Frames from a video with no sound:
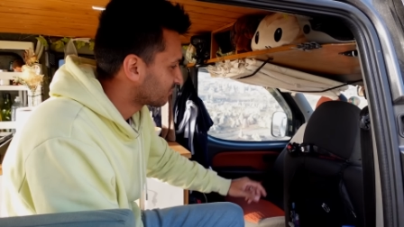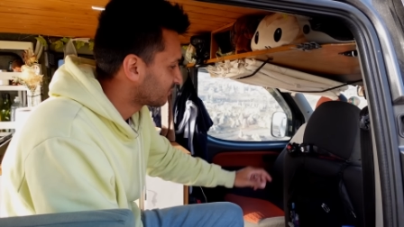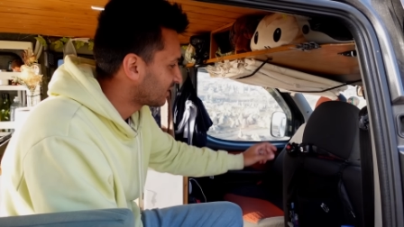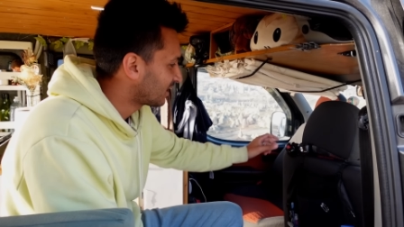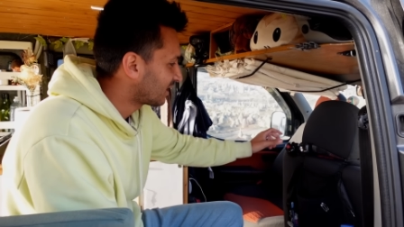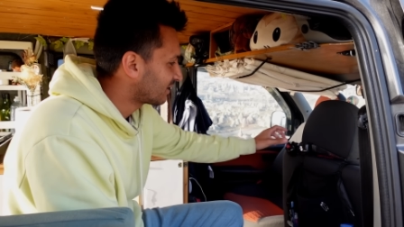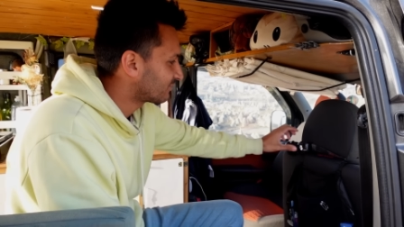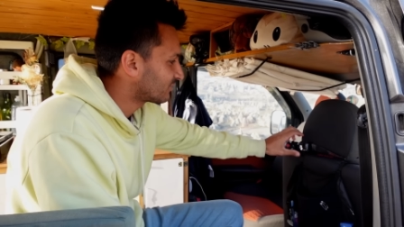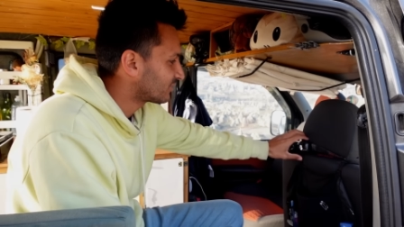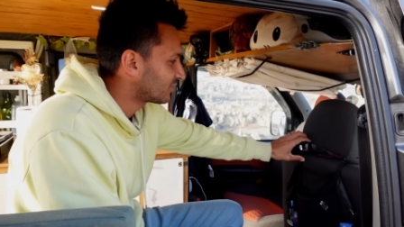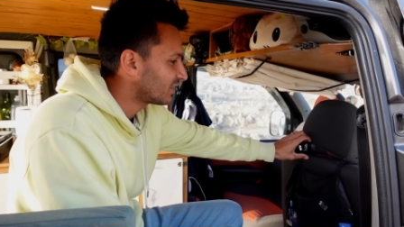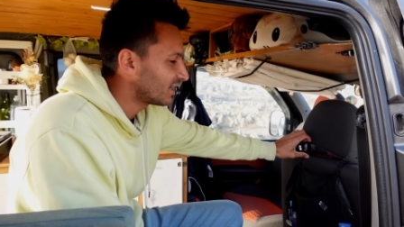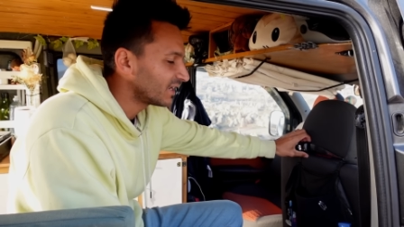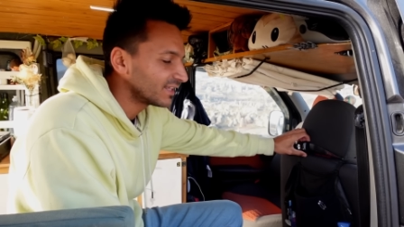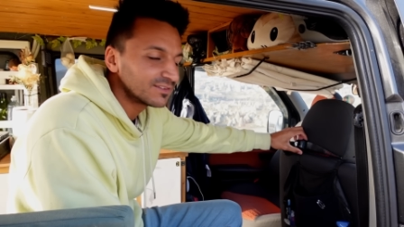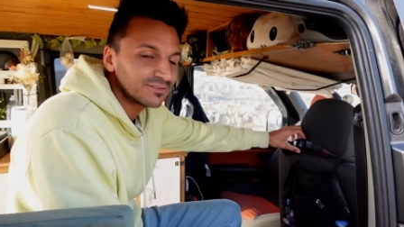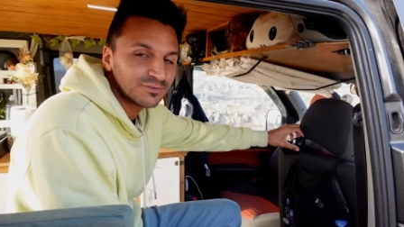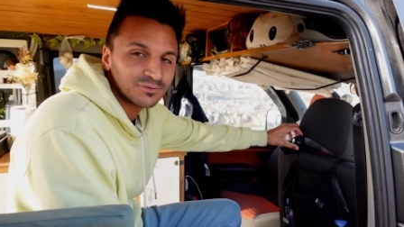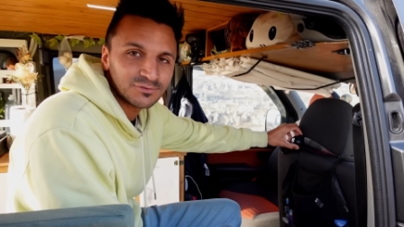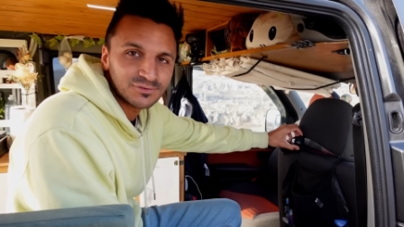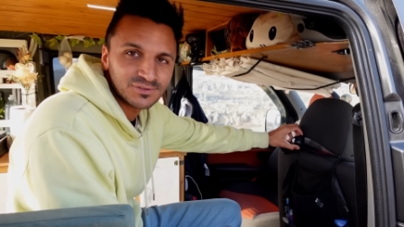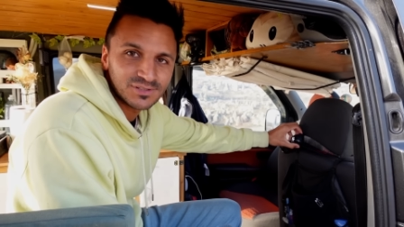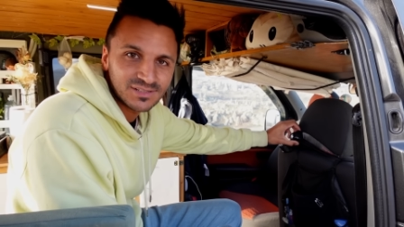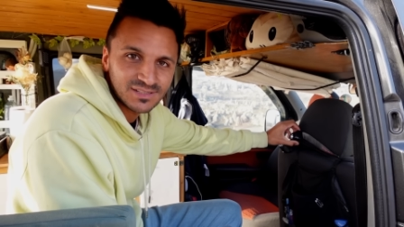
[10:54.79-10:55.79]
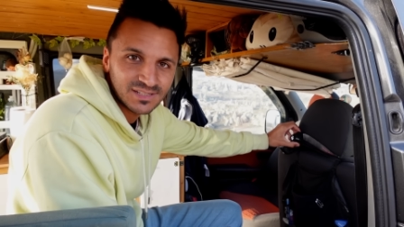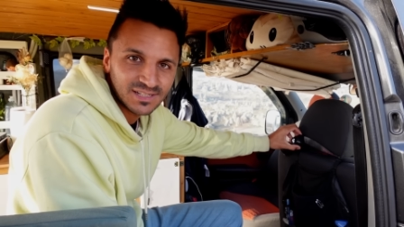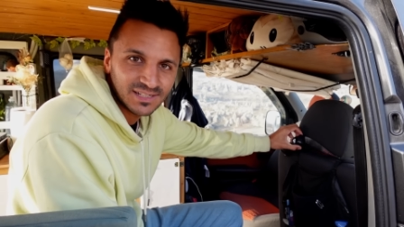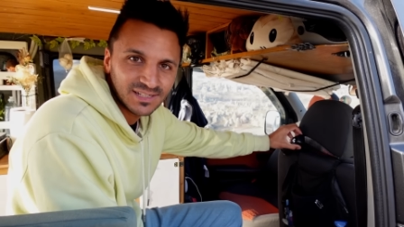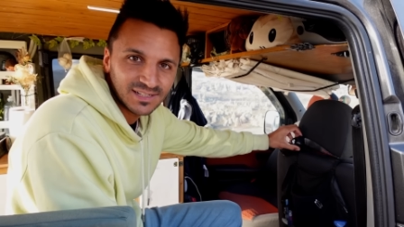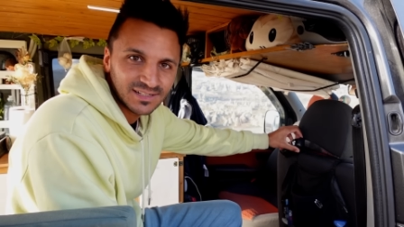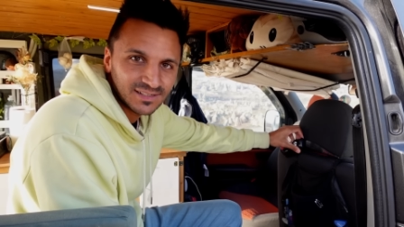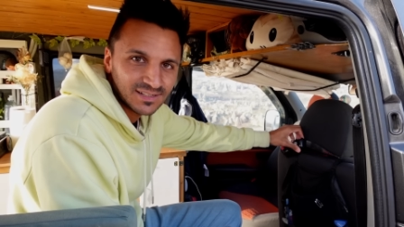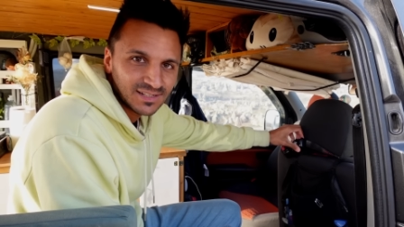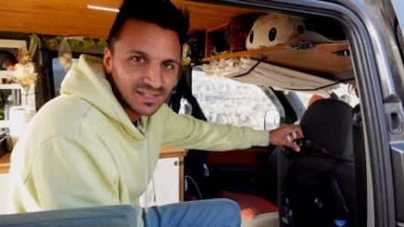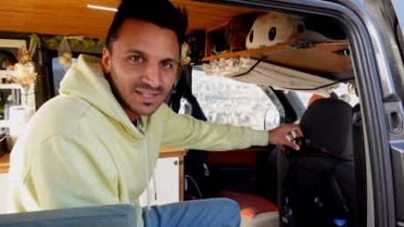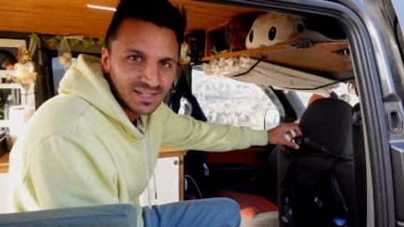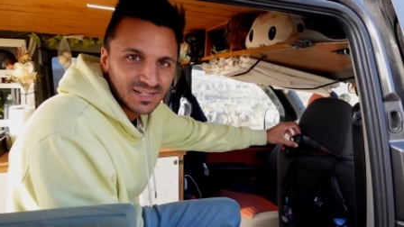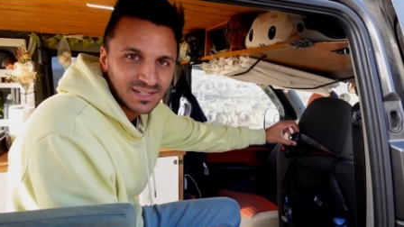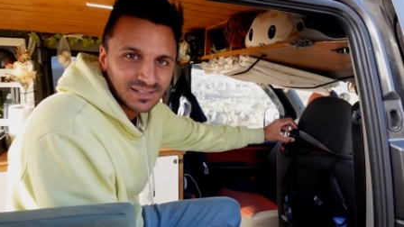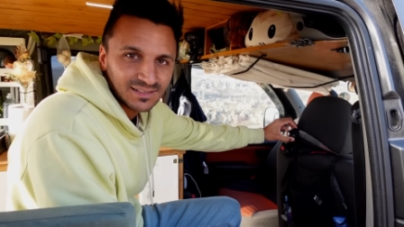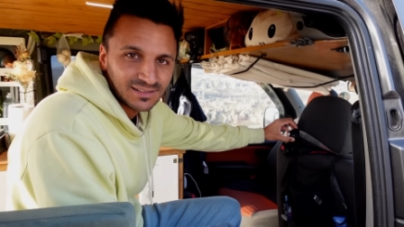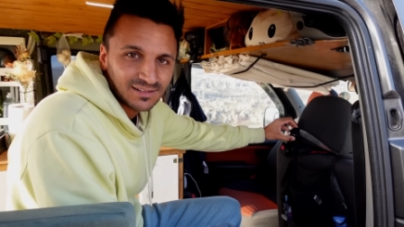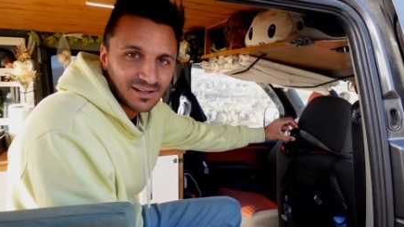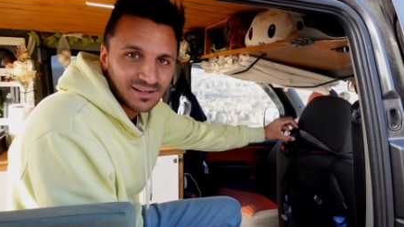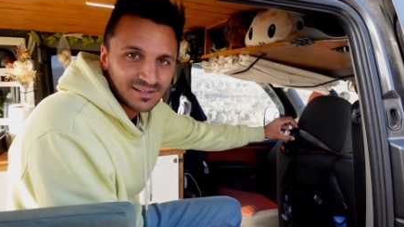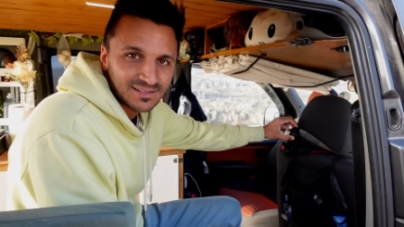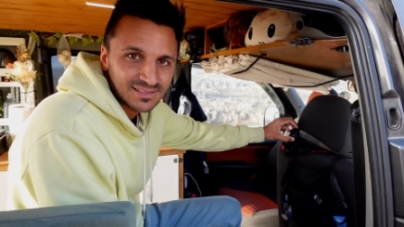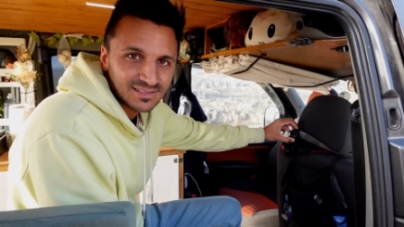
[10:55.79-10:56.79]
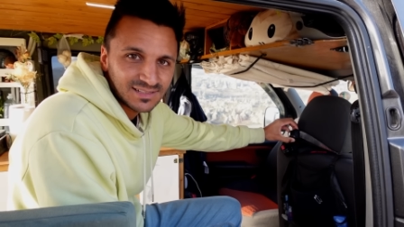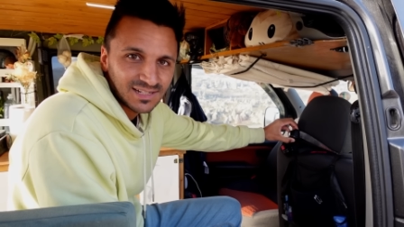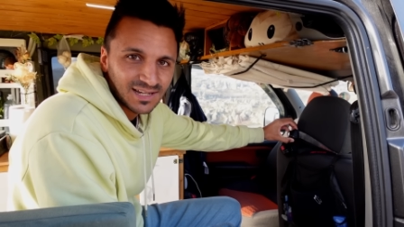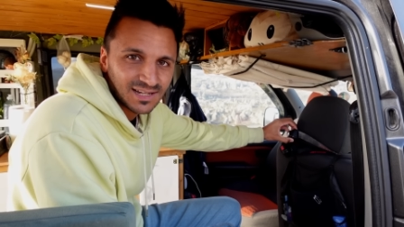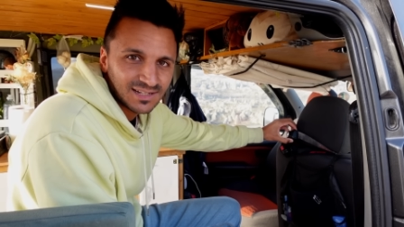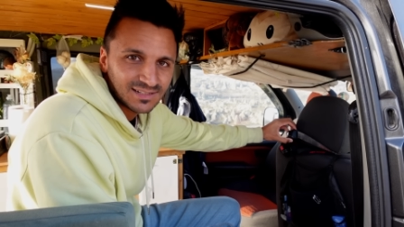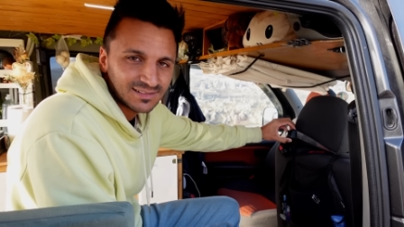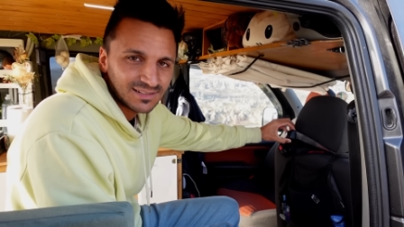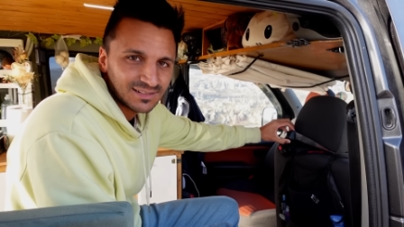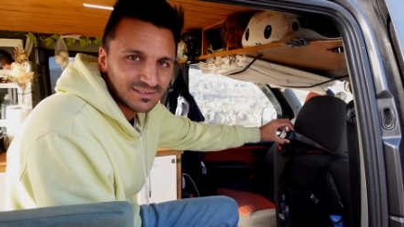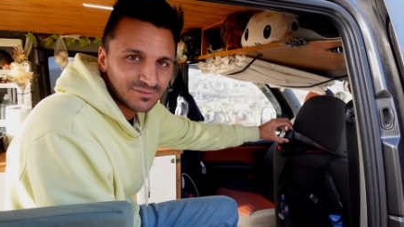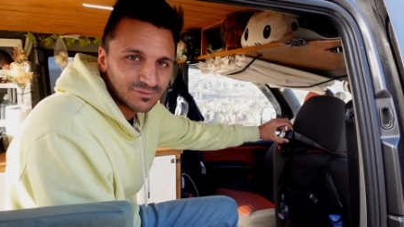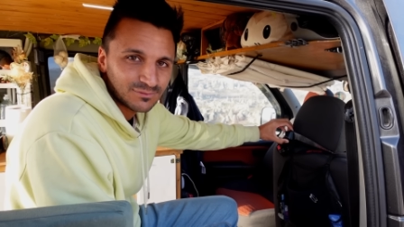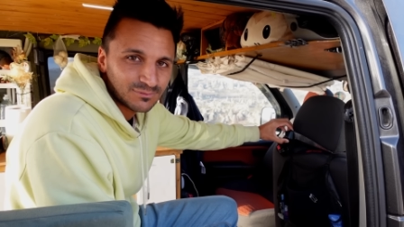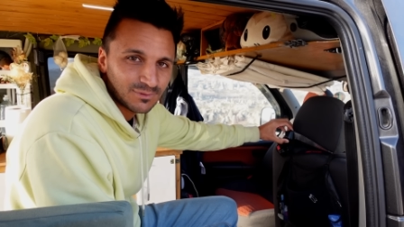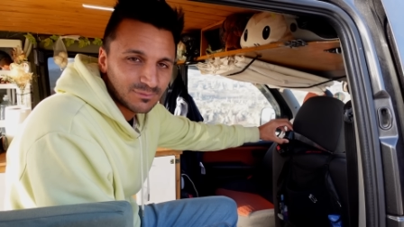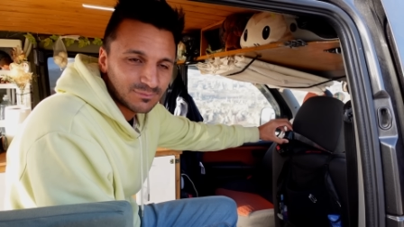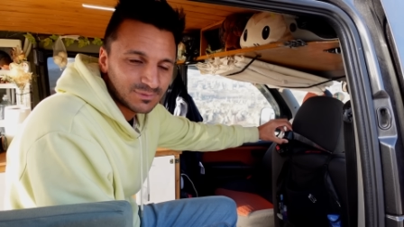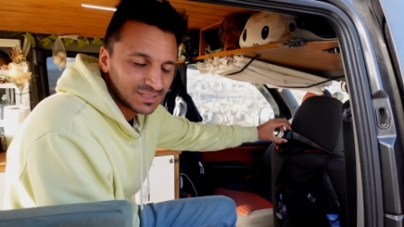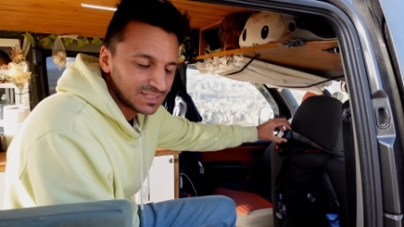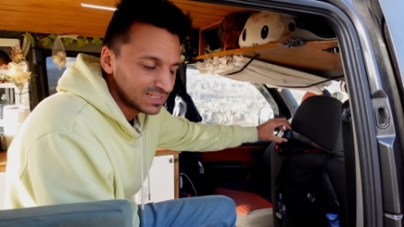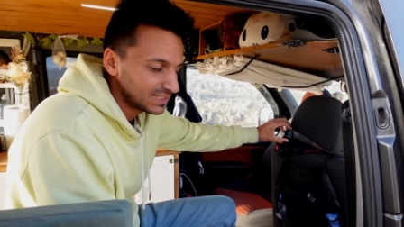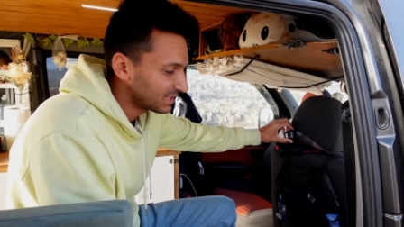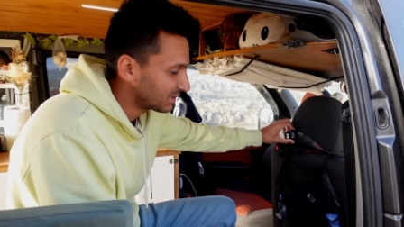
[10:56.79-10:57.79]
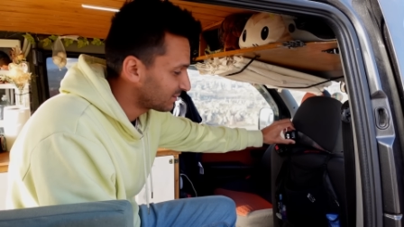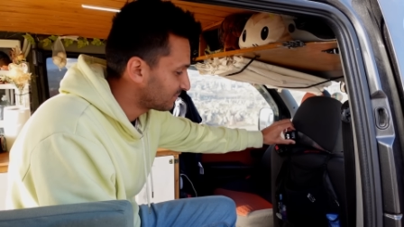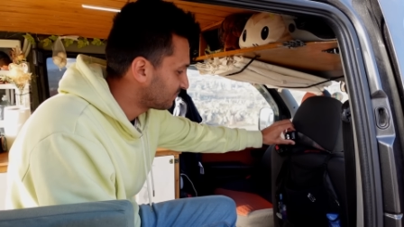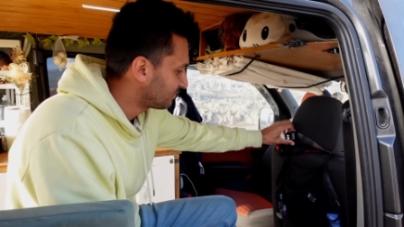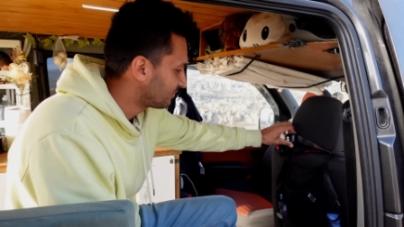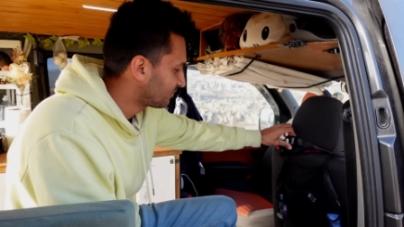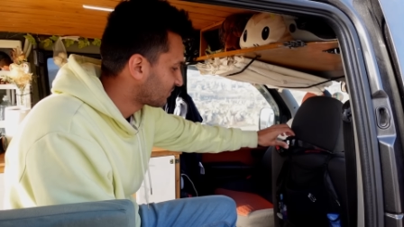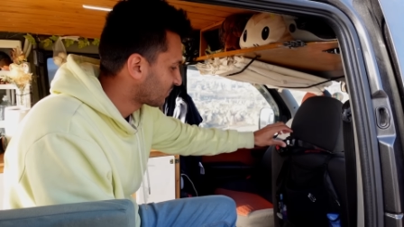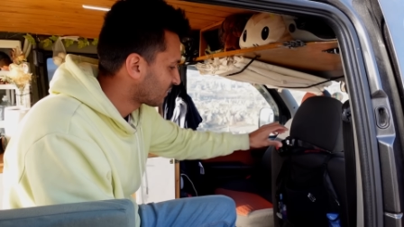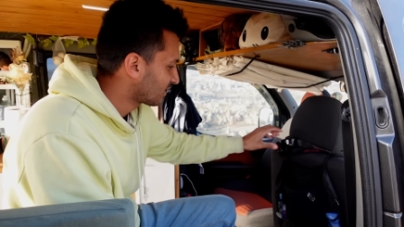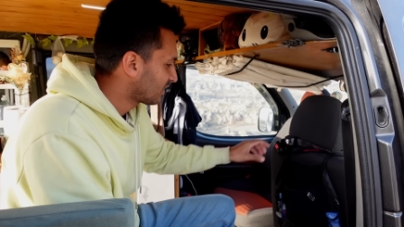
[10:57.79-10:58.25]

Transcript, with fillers: We have our head torches here, nice and handy for when we need them,